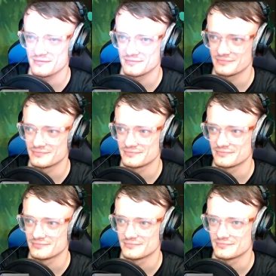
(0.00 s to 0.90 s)

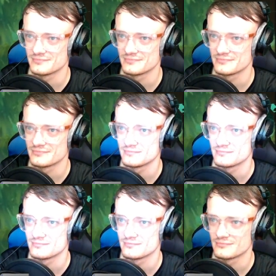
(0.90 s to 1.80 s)

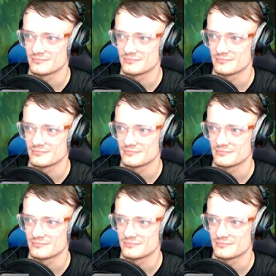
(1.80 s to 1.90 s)
(no one is talking)